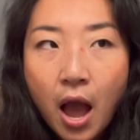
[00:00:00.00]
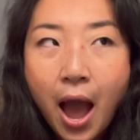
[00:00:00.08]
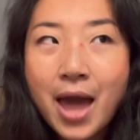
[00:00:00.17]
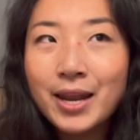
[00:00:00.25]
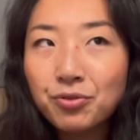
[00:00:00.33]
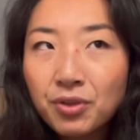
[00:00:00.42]

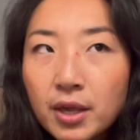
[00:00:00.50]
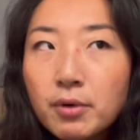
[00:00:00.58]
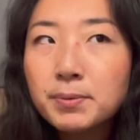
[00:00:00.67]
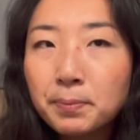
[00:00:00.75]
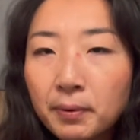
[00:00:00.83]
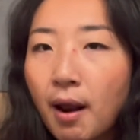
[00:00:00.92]
And I think it
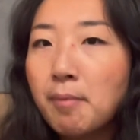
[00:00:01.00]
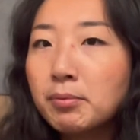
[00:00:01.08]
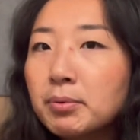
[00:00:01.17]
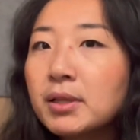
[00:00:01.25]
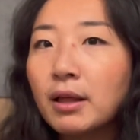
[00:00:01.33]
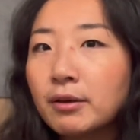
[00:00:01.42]
was
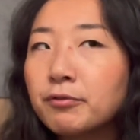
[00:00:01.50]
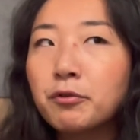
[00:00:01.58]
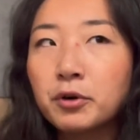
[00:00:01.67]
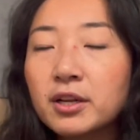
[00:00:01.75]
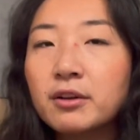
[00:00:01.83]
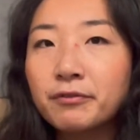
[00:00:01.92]
probably like
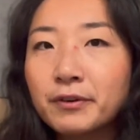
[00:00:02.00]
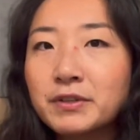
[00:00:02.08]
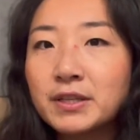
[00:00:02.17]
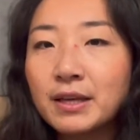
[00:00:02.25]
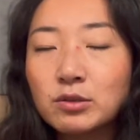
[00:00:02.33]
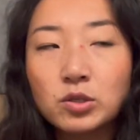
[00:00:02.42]
forty to fifty
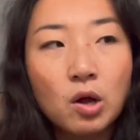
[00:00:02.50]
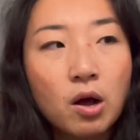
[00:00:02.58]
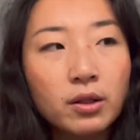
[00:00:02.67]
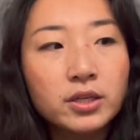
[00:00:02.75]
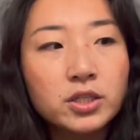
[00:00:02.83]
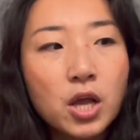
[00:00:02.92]
thousand
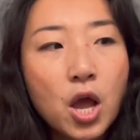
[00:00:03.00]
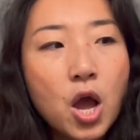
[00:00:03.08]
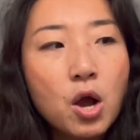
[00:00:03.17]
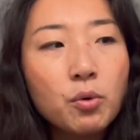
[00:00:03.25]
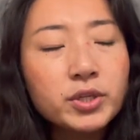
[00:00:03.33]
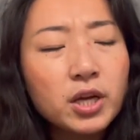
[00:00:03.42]
dollars,
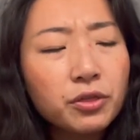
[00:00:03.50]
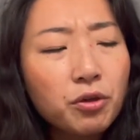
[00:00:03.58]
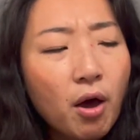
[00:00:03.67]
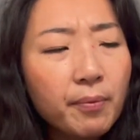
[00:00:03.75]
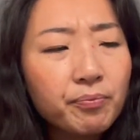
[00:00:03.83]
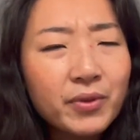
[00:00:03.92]
which I
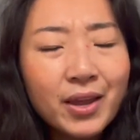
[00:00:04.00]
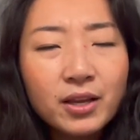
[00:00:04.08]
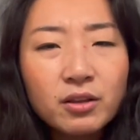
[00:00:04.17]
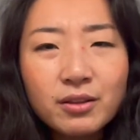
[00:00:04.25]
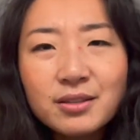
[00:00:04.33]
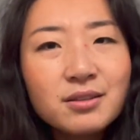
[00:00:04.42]
thought, you
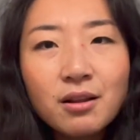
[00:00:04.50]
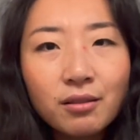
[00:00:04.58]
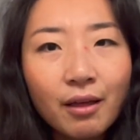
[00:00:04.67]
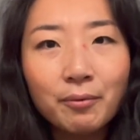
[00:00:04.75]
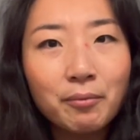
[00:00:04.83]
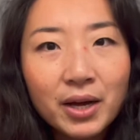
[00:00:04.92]
know, that's not a
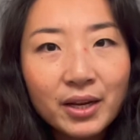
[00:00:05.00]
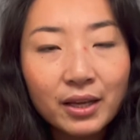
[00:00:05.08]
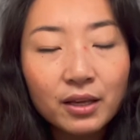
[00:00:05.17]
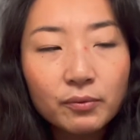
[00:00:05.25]
lot of money.